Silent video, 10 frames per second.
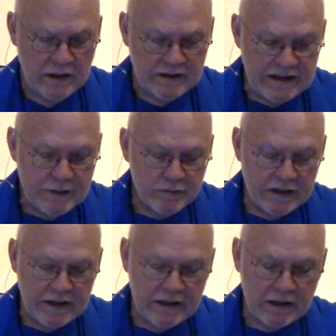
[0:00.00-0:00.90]

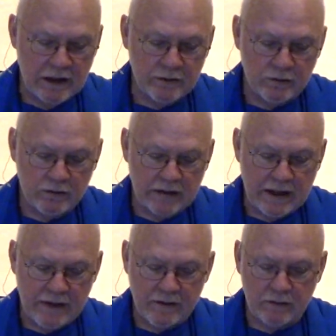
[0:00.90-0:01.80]
Deeply it
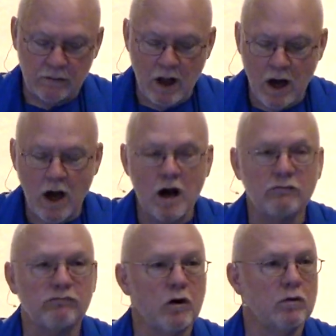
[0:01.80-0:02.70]
underlay the long
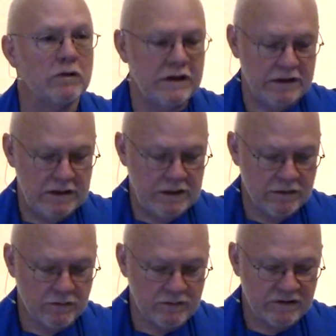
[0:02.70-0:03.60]
rolling
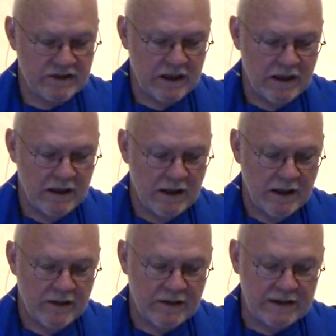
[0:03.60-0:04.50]
years,
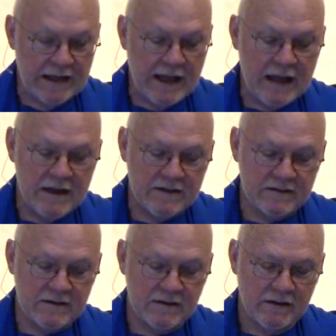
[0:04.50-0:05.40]
the
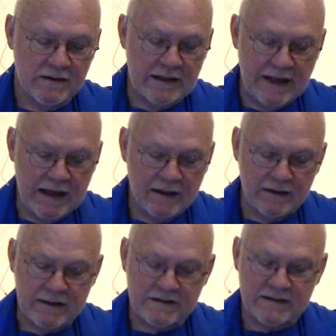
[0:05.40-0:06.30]
days, the
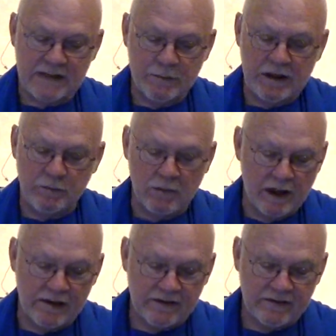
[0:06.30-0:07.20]
endless seeming
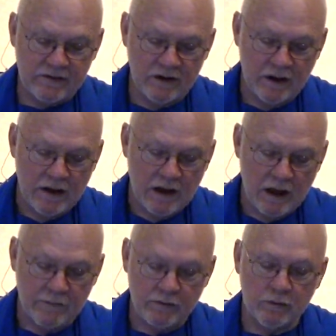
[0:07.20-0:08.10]
months
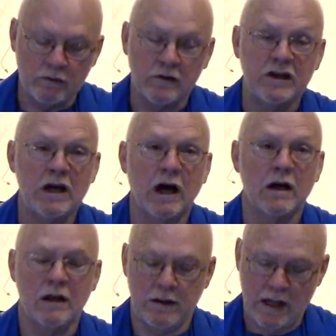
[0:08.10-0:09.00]
of her
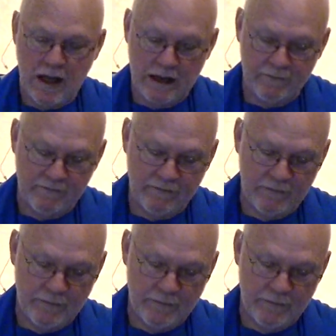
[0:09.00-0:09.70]
young life.